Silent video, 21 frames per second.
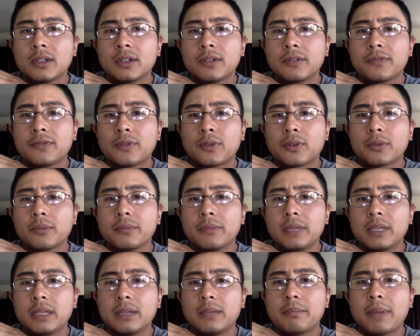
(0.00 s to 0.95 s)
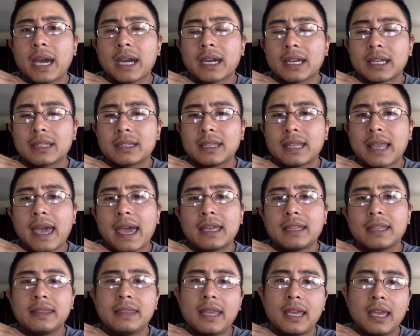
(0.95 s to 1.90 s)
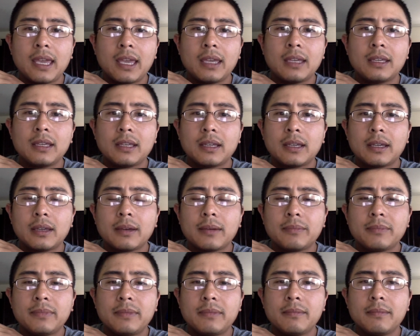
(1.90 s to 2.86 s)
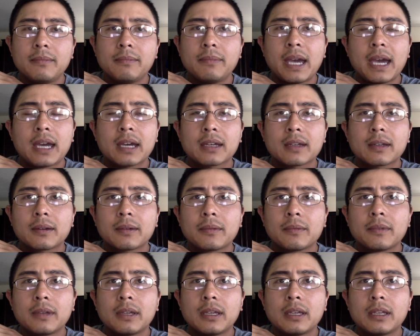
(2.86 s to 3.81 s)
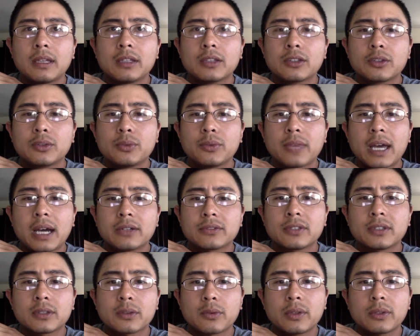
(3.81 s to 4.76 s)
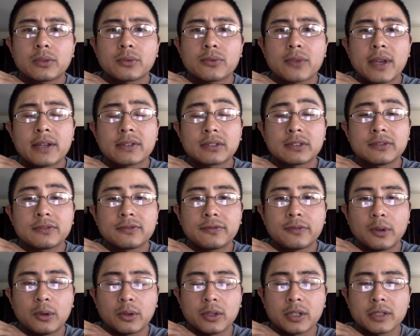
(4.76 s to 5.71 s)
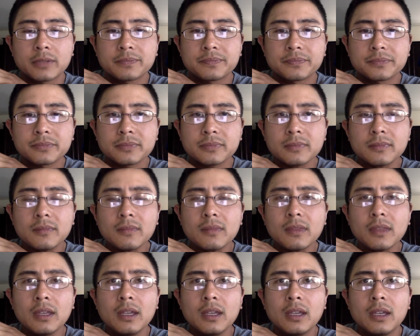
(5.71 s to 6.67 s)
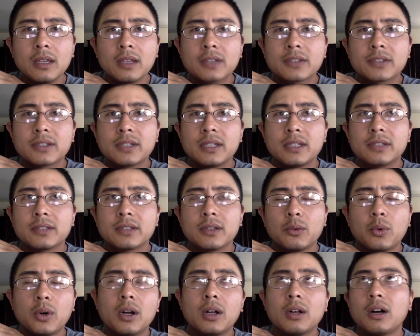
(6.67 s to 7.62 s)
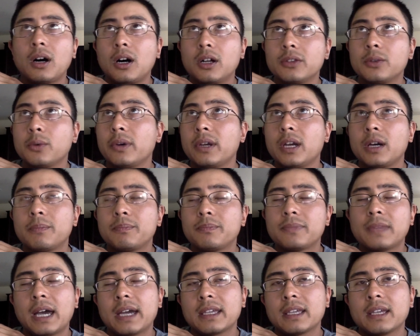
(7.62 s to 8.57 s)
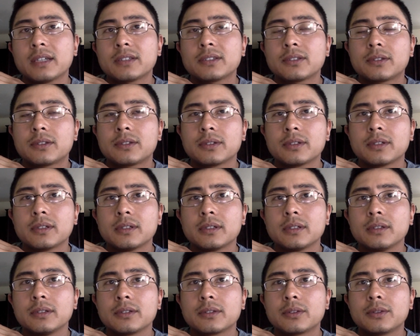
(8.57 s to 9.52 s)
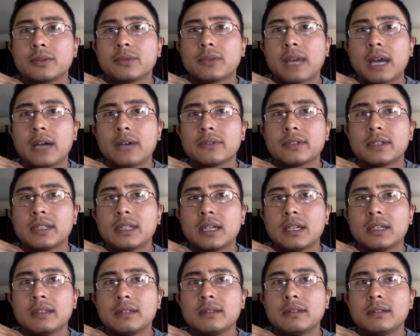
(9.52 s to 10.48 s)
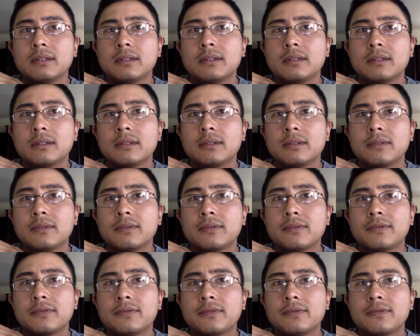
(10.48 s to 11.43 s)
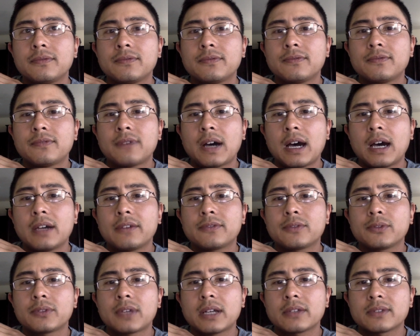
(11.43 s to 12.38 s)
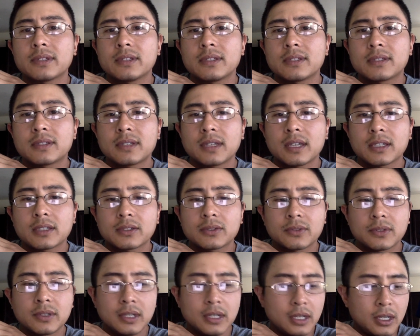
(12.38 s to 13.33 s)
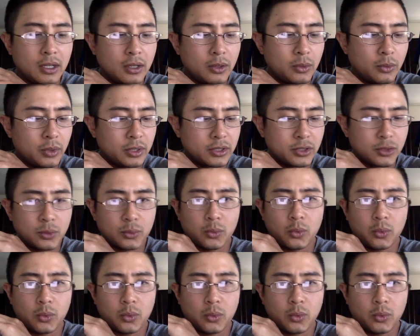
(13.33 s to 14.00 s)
for me back at that day, back 2003 2004 season. Well, all the way up, I guess, till 2005 2006, which